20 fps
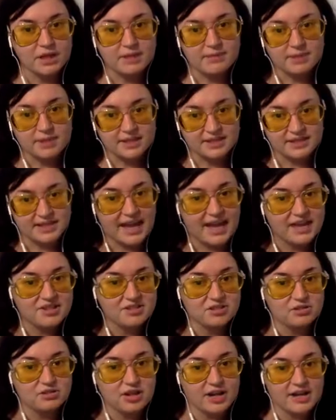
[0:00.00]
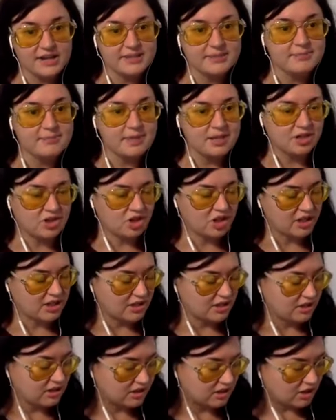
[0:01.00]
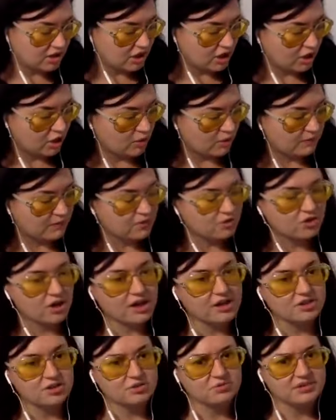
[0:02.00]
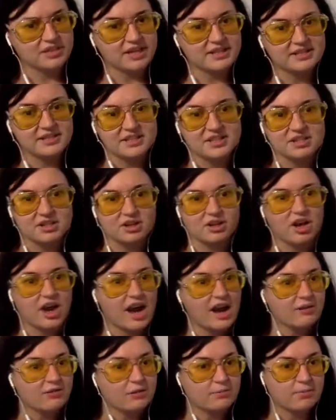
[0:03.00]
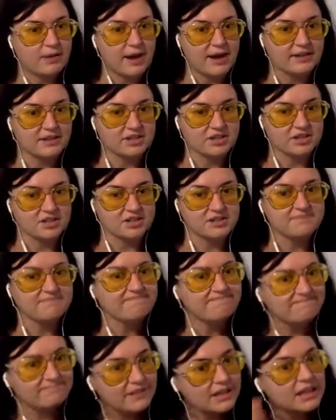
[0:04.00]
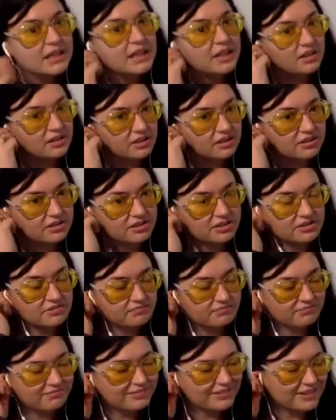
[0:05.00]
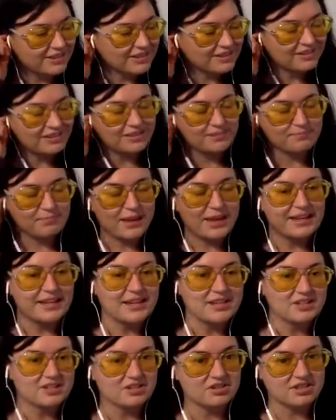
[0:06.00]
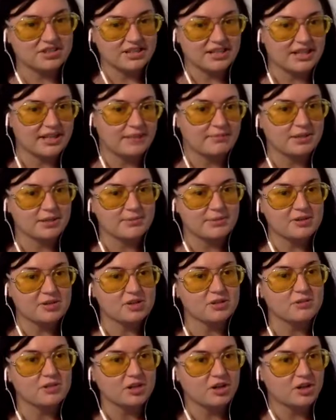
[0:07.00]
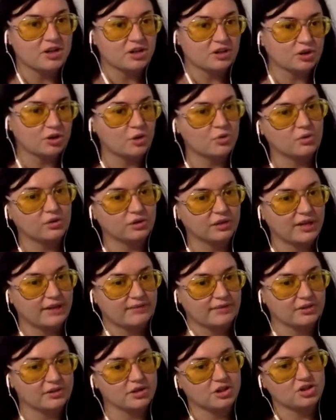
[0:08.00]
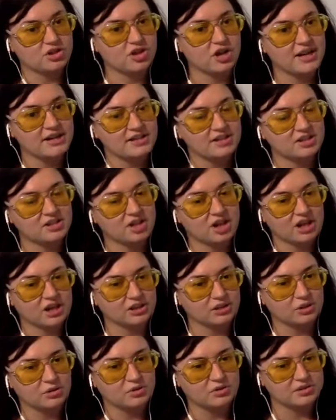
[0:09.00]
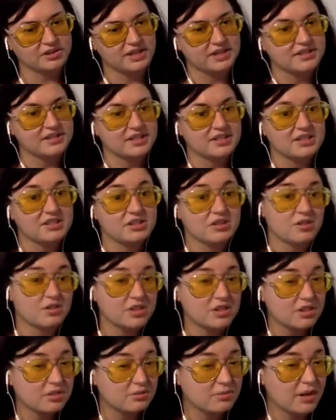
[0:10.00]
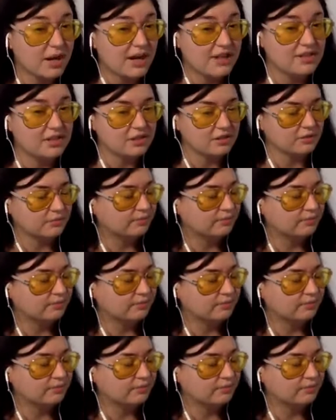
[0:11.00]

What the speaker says: Because as you guys mentioned, you know, if you try to do dentists or chiropractors, the pickings are slim, especially when you're on a local level and you're trying to target local dentists. And so this is what I do.